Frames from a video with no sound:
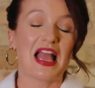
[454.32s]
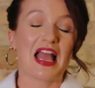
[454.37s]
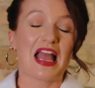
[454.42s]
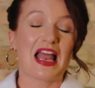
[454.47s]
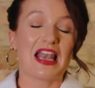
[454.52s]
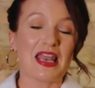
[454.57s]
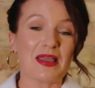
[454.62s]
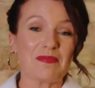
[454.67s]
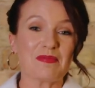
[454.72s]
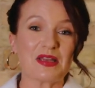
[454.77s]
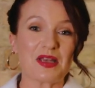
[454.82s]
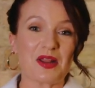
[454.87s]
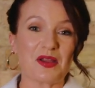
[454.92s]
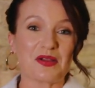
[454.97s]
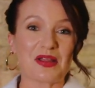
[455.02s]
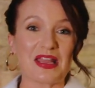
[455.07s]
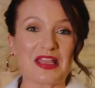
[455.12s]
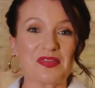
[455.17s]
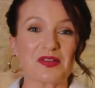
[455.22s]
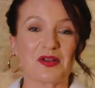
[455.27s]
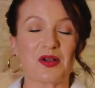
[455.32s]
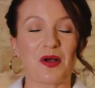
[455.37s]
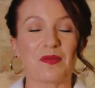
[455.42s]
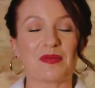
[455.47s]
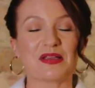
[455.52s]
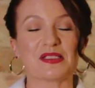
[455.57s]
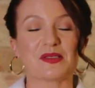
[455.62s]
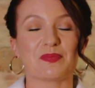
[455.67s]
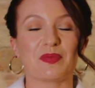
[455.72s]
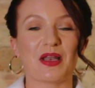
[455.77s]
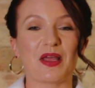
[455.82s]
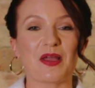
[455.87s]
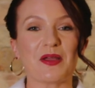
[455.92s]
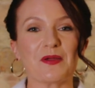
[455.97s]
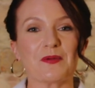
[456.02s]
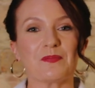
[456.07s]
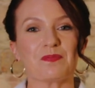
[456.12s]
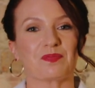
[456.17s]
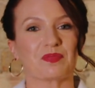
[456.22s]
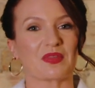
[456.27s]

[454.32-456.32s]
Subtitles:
Let me know in the comments below